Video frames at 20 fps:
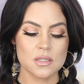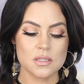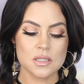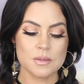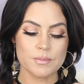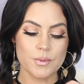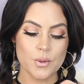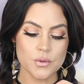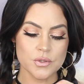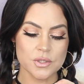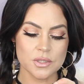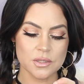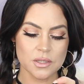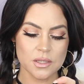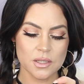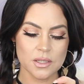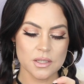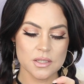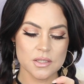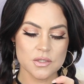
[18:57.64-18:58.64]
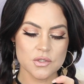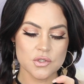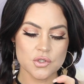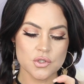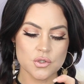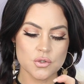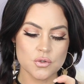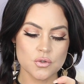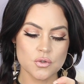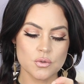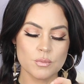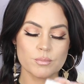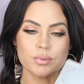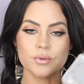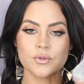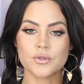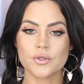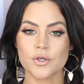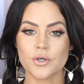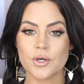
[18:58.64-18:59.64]
supposedly, is to
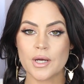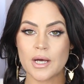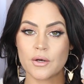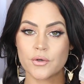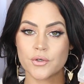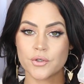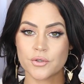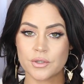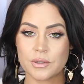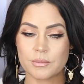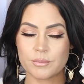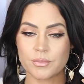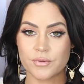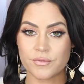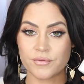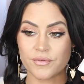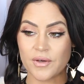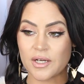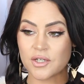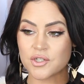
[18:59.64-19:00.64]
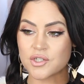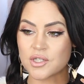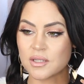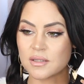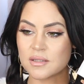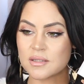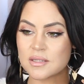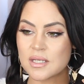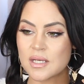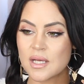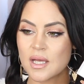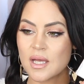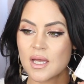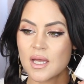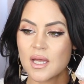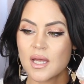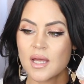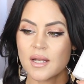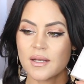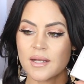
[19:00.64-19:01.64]
blur out your imperfections.
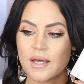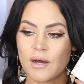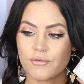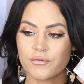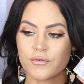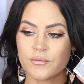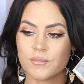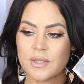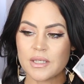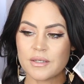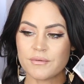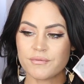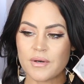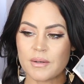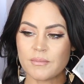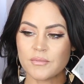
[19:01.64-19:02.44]
Now for me, if